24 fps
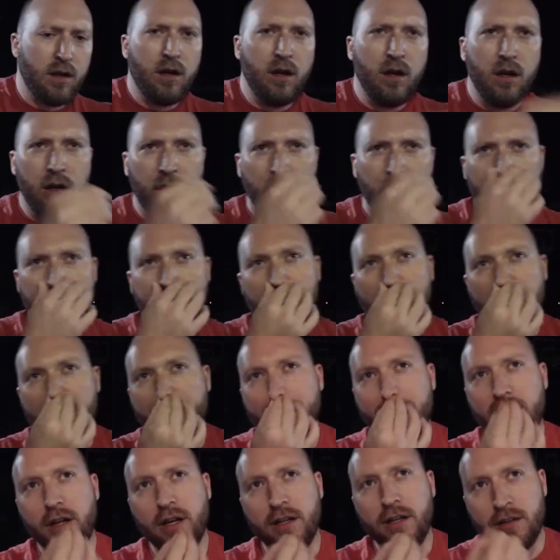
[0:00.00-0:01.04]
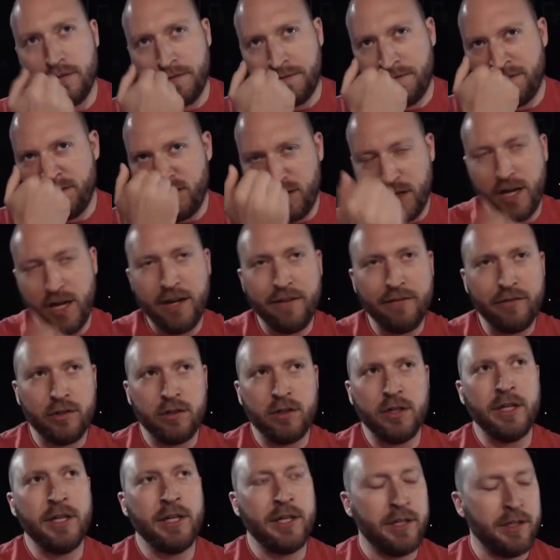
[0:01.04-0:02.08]
I feel like the
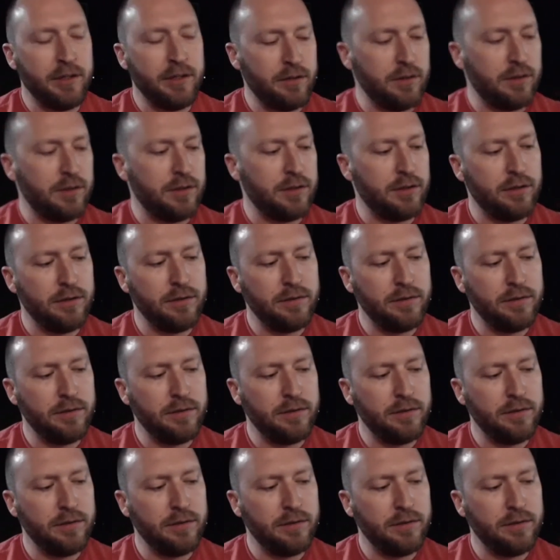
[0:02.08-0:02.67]
flavor is